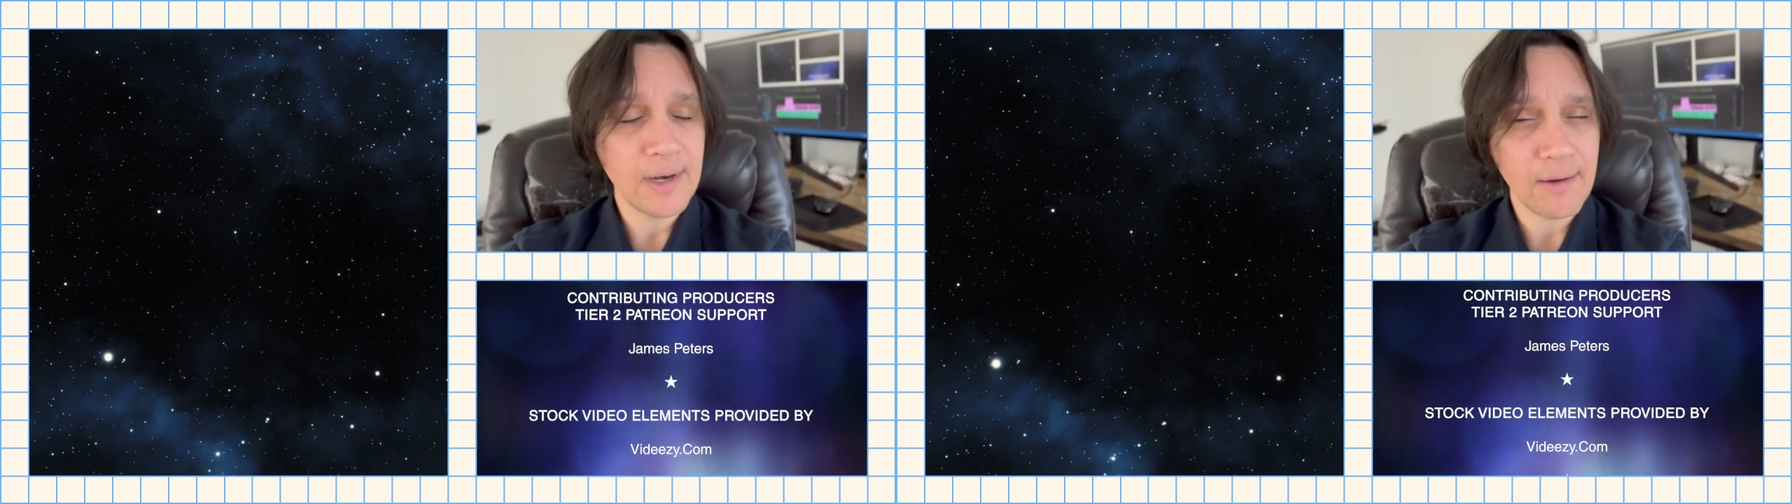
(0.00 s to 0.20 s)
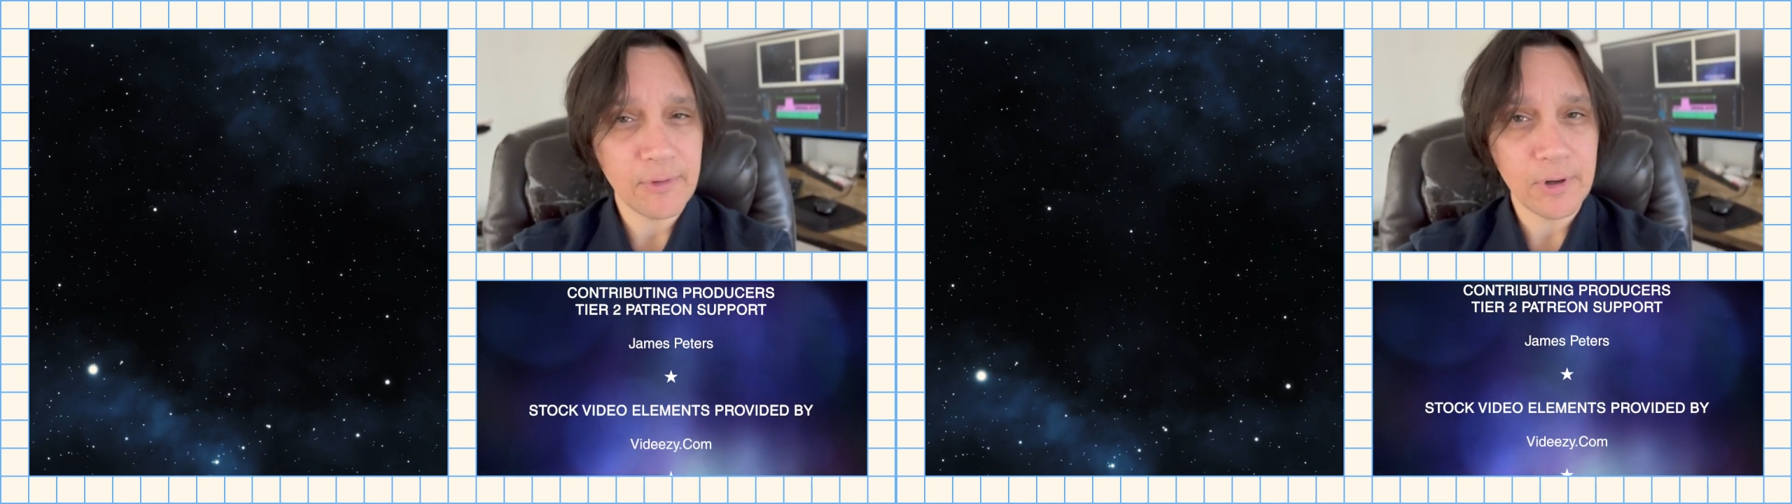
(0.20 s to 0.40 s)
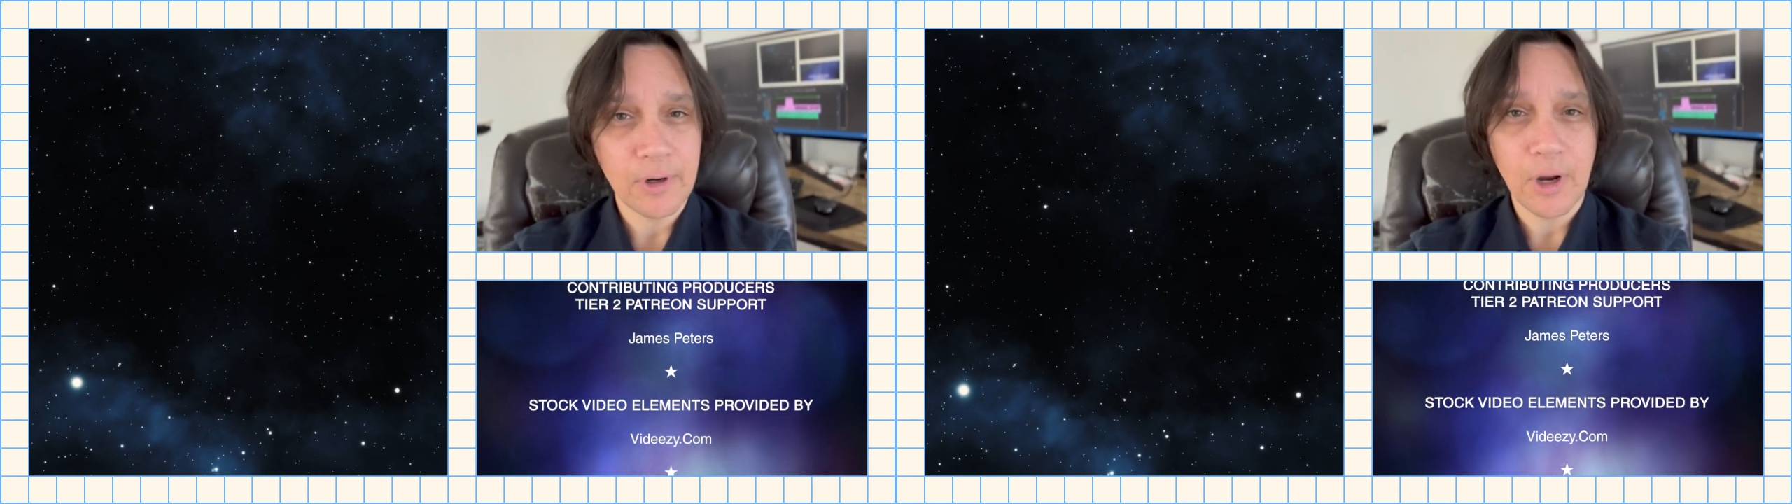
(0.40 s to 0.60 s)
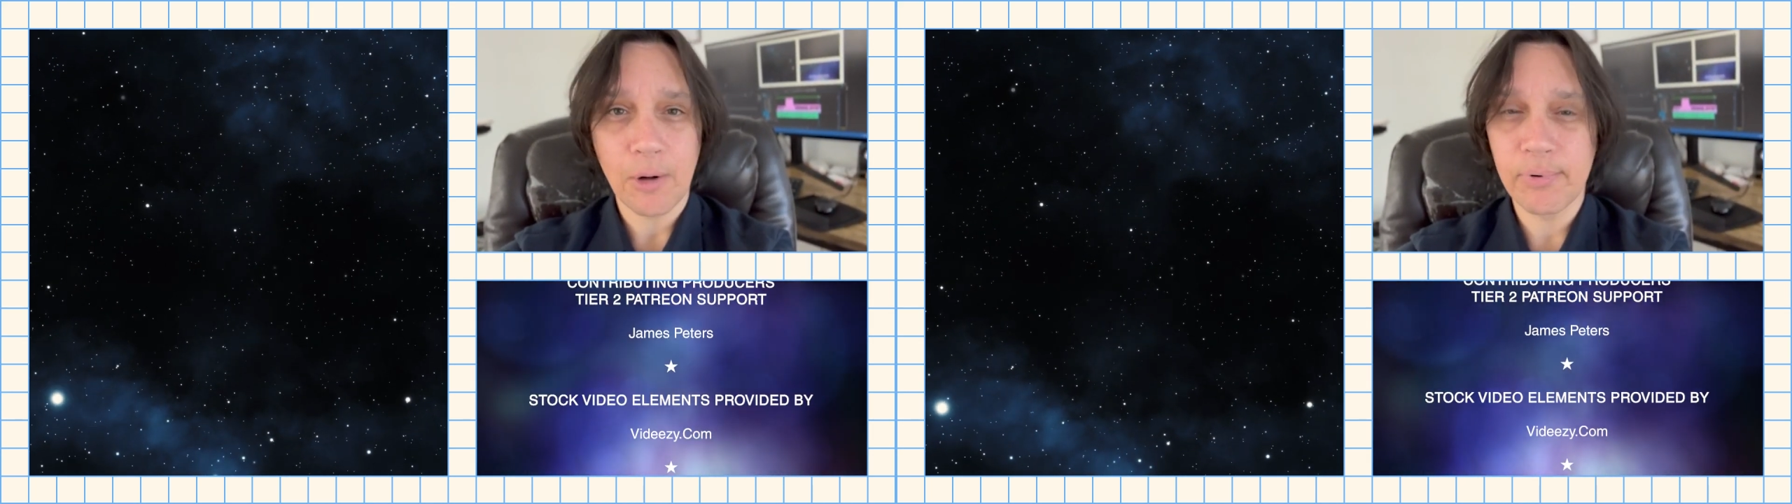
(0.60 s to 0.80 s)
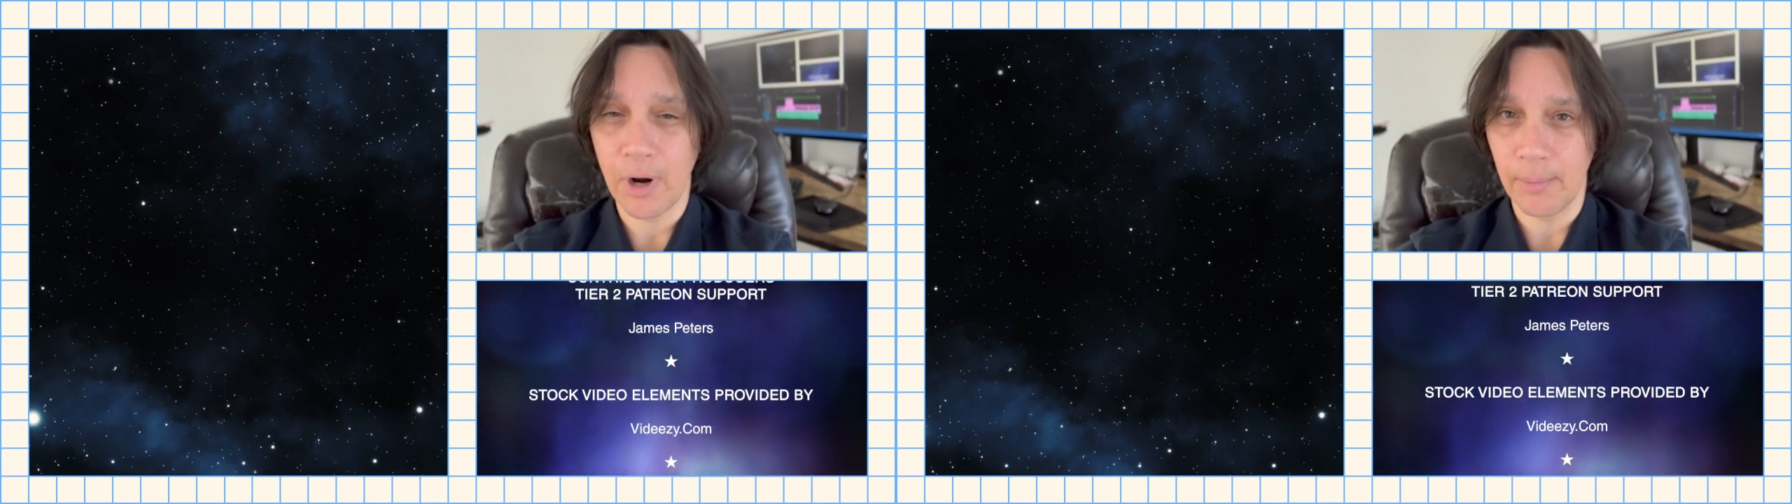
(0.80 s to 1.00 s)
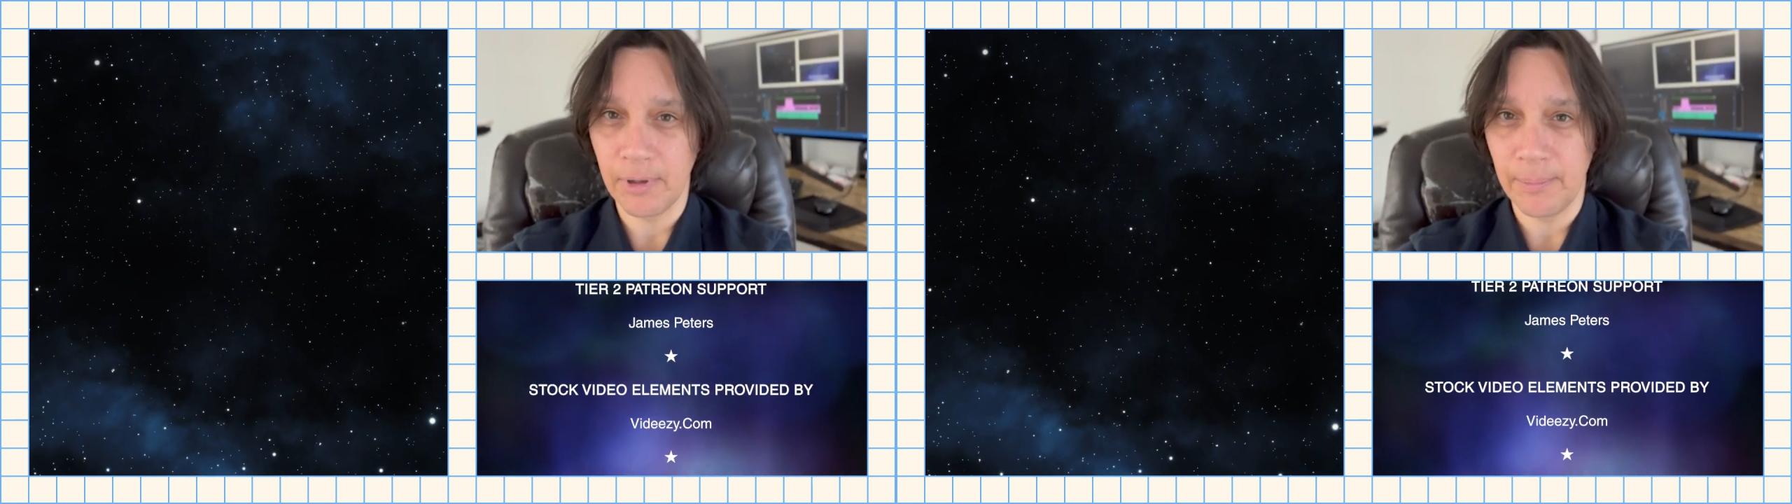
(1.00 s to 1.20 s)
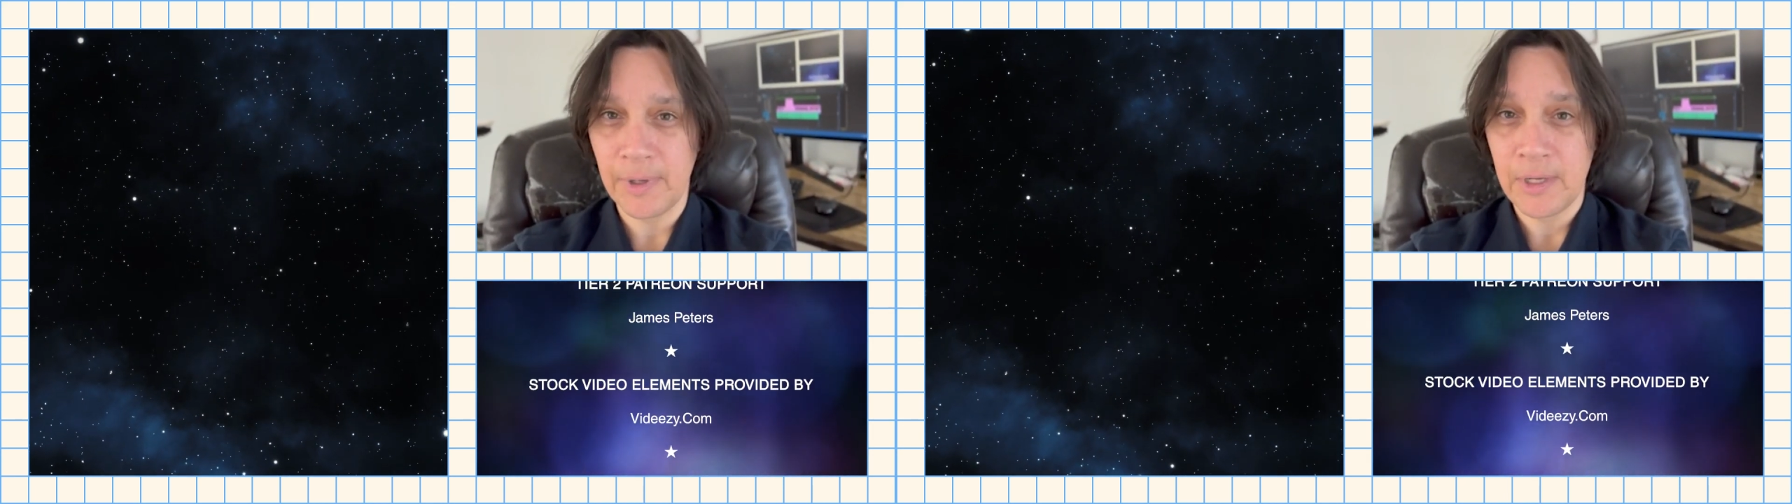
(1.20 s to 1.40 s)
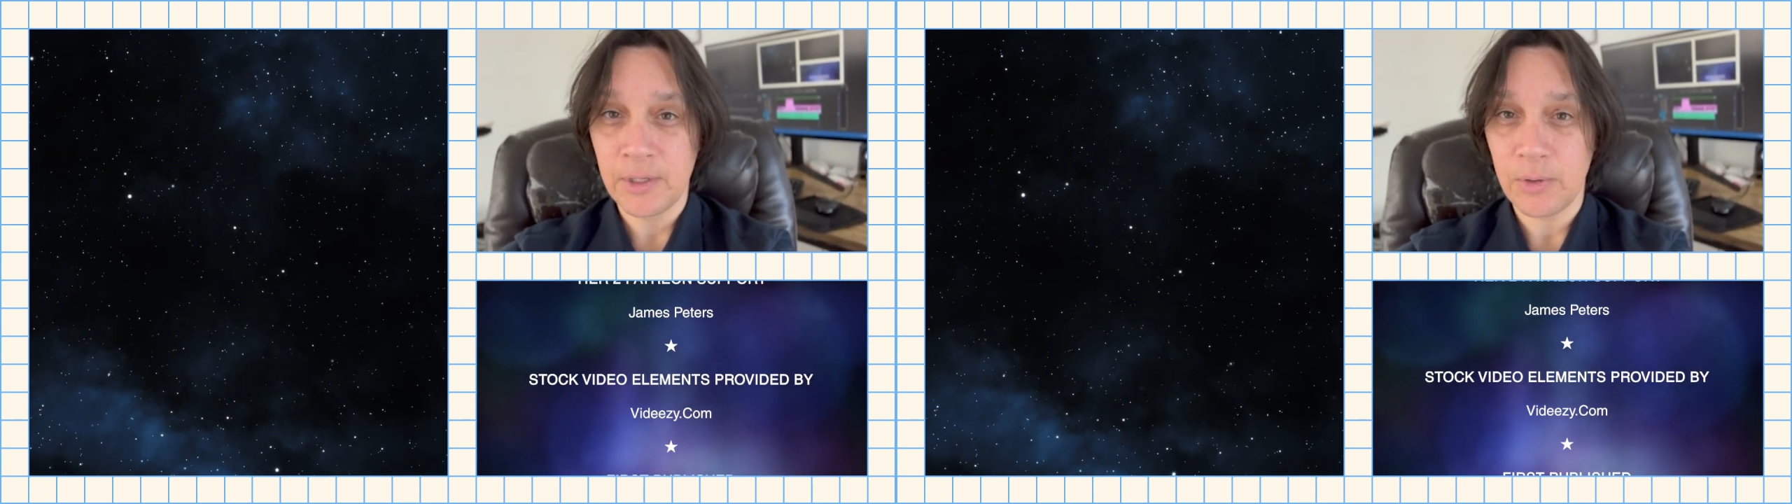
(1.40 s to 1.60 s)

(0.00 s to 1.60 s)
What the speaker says: never a problem.